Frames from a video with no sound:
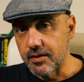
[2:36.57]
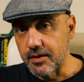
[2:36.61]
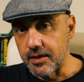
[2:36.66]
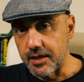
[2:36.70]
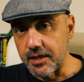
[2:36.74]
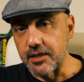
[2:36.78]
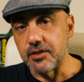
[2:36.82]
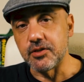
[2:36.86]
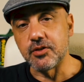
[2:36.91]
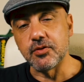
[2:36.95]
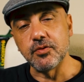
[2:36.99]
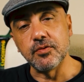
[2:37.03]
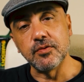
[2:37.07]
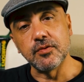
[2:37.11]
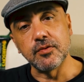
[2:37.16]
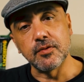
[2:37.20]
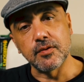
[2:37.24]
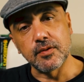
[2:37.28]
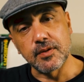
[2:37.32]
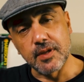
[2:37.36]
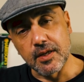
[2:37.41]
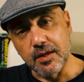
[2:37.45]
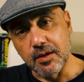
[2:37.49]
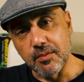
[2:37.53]
into
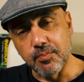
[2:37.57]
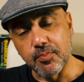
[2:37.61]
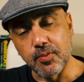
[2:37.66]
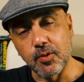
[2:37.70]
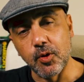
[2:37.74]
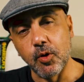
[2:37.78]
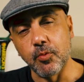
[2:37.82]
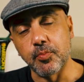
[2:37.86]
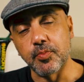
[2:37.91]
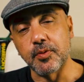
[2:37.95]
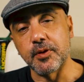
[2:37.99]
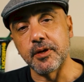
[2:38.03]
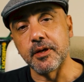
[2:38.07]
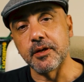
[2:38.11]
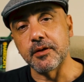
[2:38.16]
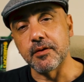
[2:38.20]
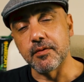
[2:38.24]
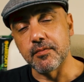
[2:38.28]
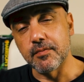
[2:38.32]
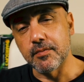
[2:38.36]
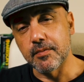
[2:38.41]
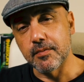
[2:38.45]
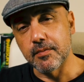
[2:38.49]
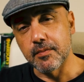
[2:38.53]
the appropriate
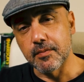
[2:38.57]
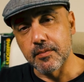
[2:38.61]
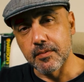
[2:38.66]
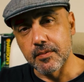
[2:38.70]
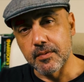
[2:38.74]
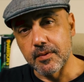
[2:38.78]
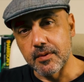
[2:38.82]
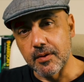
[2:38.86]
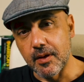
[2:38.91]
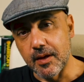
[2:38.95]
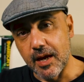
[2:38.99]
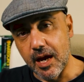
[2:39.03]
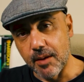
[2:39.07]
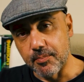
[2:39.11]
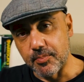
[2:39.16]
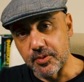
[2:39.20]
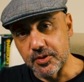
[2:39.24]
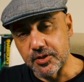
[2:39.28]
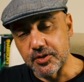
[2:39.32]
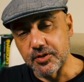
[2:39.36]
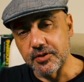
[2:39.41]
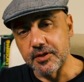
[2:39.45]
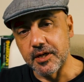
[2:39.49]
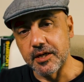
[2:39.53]

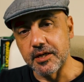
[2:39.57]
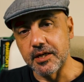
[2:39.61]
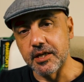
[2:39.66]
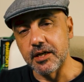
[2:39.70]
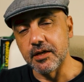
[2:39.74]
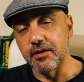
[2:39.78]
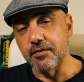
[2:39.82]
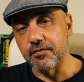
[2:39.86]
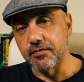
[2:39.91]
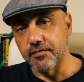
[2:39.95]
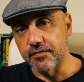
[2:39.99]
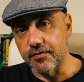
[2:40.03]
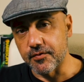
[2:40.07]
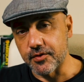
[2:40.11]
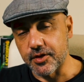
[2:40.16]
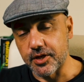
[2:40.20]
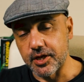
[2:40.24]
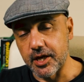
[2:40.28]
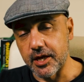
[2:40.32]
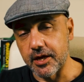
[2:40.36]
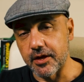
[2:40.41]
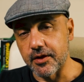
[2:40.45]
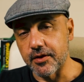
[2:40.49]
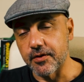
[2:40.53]
opportunity for
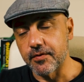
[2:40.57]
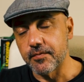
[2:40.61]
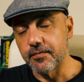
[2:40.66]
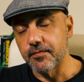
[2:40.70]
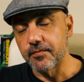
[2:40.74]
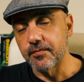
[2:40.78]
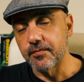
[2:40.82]
care.